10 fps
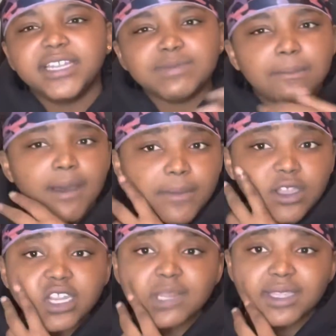This my mama
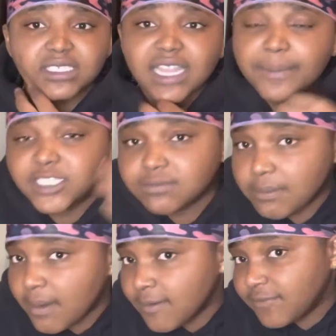calling, right? Snap pictures. My
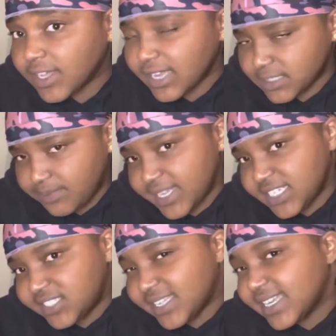mama fucking likes to play
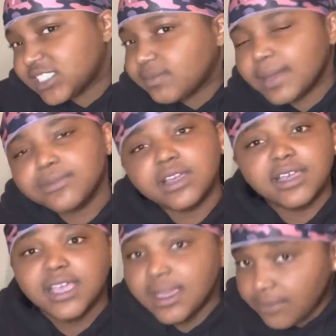and shit like that. So I'm like, bro,
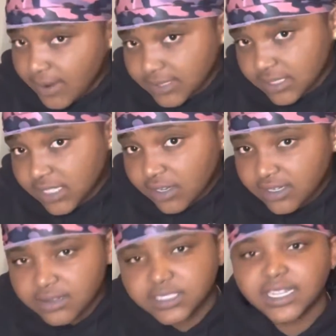bro, I'm trying to tell them.
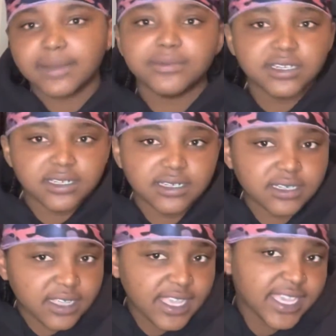Now. She like, bro, da da
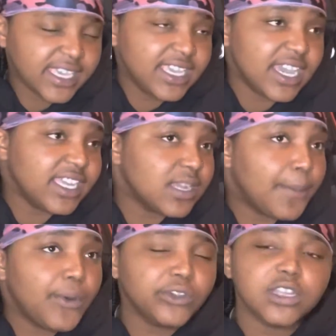da. Keon end up
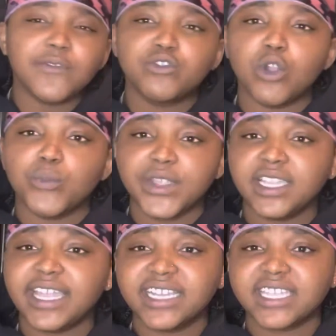pulling off through a red
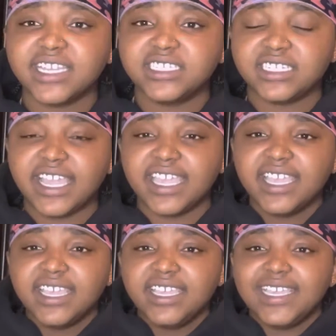light type shit, like.
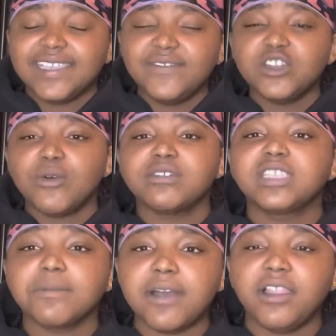If you know what I'm
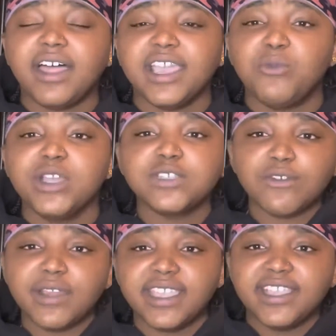talking about, like Westover
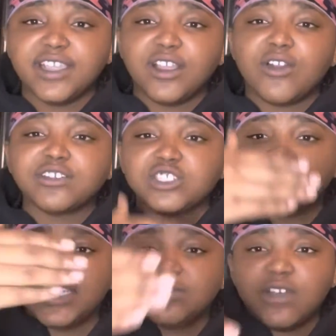right here across the
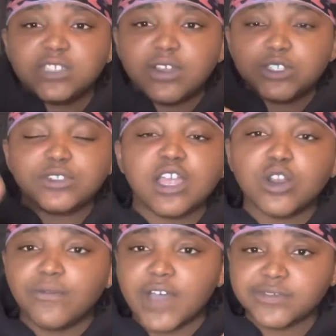street is Foxfire. So we talking
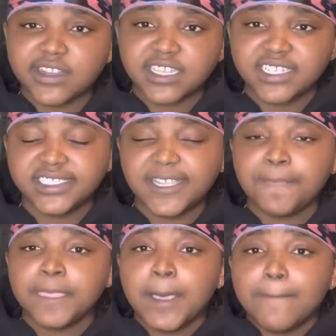to Foxfire type shit.
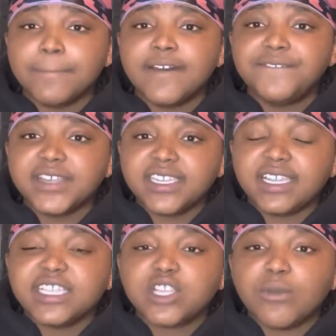Motherfucking
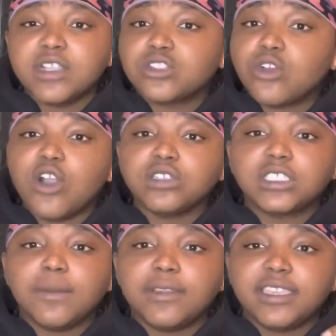light turn red, so cars
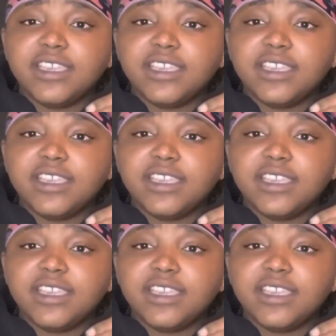coming.